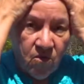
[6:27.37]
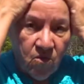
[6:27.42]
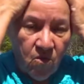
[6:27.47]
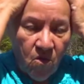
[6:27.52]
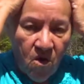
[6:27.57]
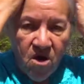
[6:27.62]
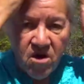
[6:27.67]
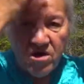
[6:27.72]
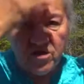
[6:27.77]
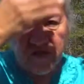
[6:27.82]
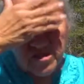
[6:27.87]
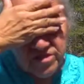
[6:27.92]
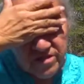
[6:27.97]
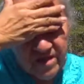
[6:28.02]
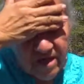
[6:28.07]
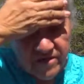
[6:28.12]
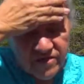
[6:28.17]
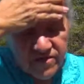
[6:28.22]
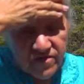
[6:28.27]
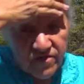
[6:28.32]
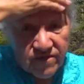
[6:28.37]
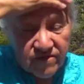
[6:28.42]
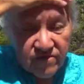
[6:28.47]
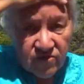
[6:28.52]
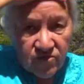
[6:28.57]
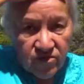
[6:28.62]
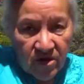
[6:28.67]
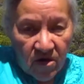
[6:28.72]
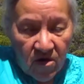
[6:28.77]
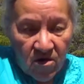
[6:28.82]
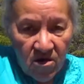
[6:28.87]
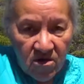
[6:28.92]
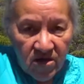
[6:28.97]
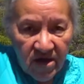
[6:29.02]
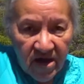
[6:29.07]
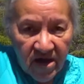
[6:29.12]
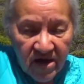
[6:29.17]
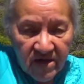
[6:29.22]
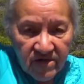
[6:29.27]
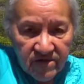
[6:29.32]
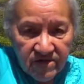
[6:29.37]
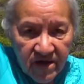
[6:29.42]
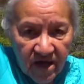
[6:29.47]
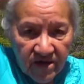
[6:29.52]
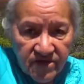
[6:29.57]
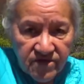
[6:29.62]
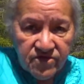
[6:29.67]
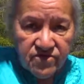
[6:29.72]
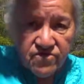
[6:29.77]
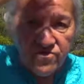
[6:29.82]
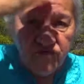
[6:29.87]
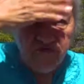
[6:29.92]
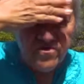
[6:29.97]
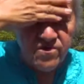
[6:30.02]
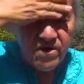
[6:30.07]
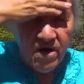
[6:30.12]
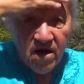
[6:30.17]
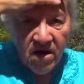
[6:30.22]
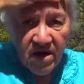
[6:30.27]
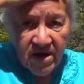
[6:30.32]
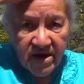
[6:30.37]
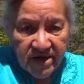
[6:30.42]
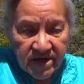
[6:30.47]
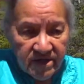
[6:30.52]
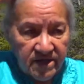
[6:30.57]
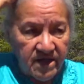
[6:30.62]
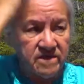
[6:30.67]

Wash that. We all have that third eye,